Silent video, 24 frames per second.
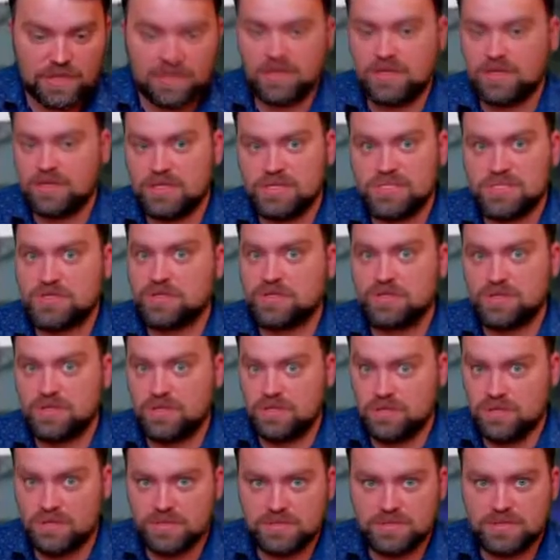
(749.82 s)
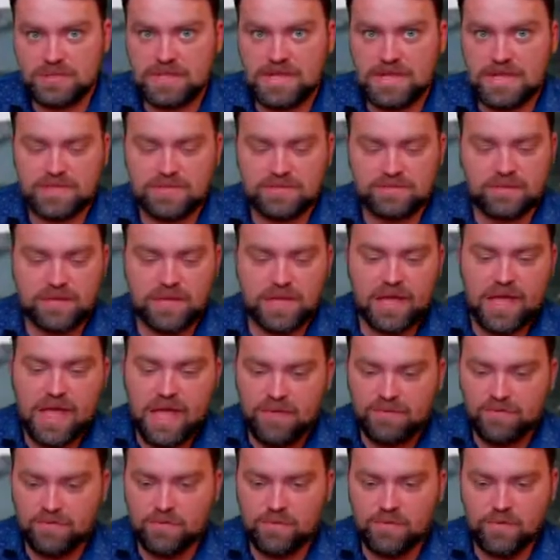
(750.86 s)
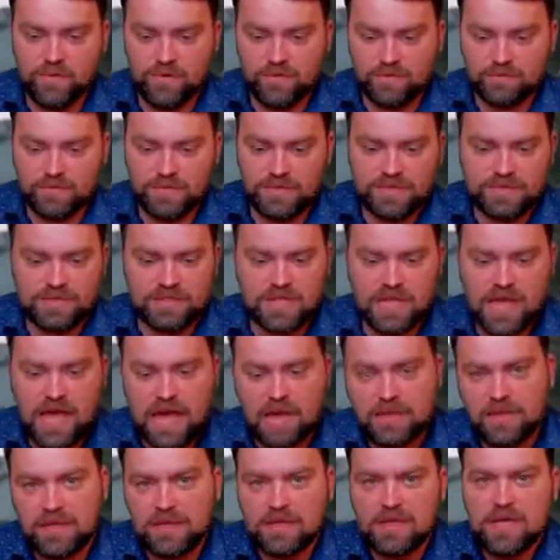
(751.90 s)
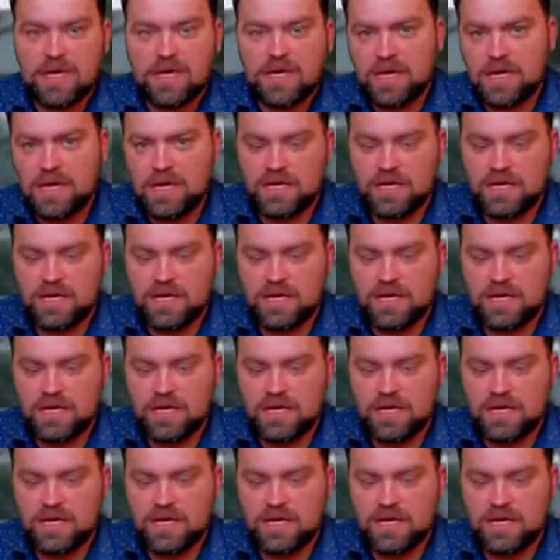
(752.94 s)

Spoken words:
It's not good that we have more meat coming